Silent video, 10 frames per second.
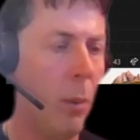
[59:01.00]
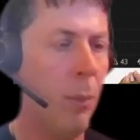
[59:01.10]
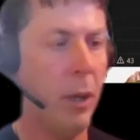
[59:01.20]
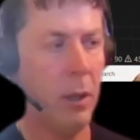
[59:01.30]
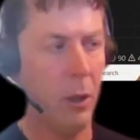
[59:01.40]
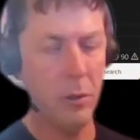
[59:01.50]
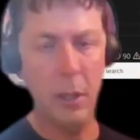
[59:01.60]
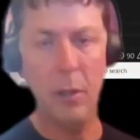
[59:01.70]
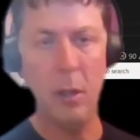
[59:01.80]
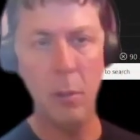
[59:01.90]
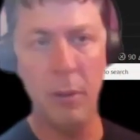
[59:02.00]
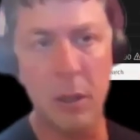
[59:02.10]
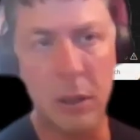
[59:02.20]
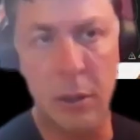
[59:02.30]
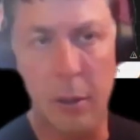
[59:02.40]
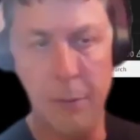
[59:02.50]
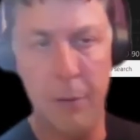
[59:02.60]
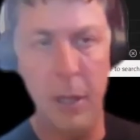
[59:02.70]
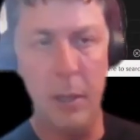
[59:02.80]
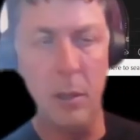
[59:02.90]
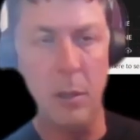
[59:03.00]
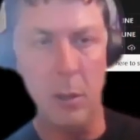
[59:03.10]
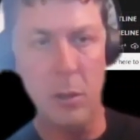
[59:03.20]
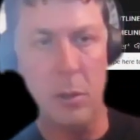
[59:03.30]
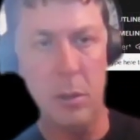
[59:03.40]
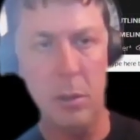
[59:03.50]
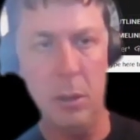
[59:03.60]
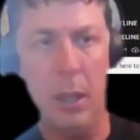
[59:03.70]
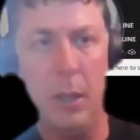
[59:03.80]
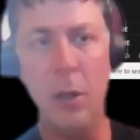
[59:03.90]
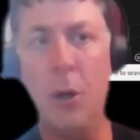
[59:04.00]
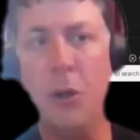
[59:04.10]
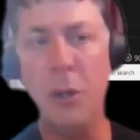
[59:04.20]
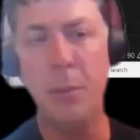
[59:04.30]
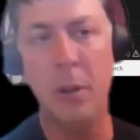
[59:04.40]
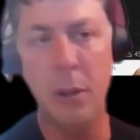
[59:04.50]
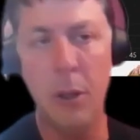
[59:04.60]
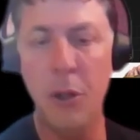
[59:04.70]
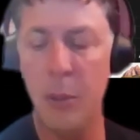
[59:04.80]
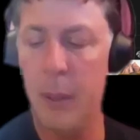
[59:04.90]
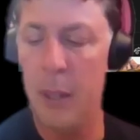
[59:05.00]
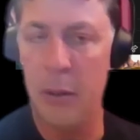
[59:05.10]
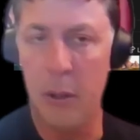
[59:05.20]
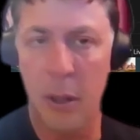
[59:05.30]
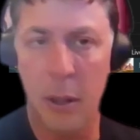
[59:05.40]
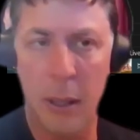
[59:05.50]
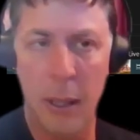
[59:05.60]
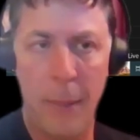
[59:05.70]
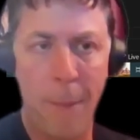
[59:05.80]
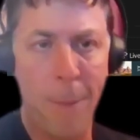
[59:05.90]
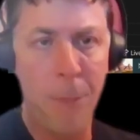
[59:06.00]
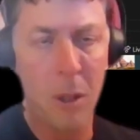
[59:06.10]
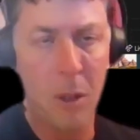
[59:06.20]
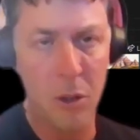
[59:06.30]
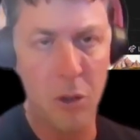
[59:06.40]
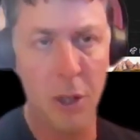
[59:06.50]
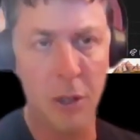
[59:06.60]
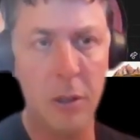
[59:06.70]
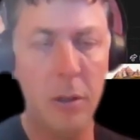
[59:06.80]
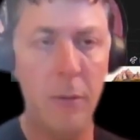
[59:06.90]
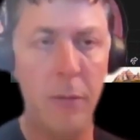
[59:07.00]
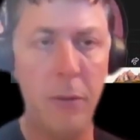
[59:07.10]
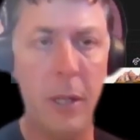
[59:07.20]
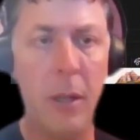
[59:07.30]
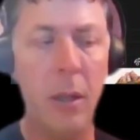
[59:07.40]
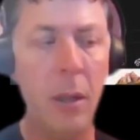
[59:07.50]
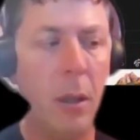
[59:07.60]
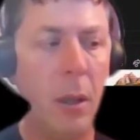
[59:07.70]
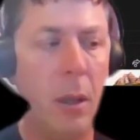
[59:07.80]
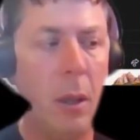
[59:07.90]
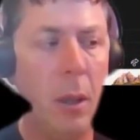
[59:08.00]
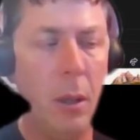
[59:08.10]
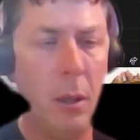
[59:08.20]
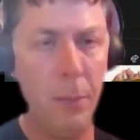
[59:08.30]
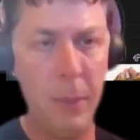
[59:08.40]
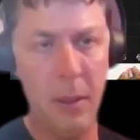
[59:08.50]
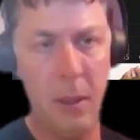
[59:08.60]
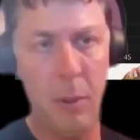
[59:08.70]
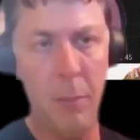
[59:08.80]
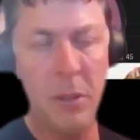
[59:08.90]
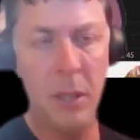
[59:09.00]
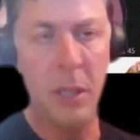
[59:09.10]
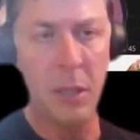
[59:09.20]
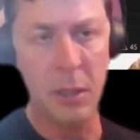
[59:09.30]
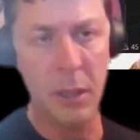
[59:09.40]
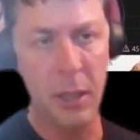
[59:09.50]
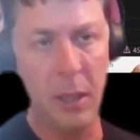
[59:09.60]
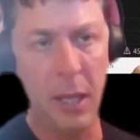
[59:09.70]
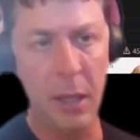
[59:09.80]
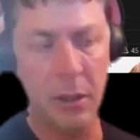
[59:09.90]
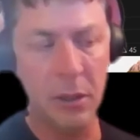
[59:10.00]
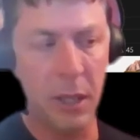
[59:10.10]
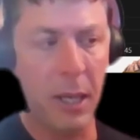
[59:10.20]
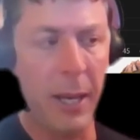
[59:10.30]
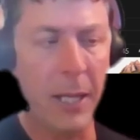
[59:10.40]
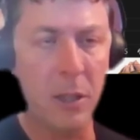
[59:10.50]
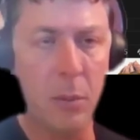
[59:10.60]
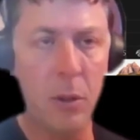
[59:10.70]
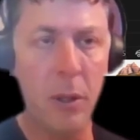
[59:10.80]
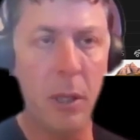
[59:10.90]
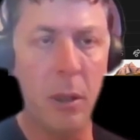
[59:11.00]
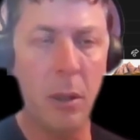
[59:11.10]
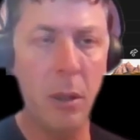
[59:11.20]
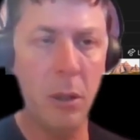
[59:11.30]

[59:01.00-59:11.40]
We're pretty close now, though. We've actually got a front end that knows about the structure of the data. The bit that we're missing is actually then getting that connection working.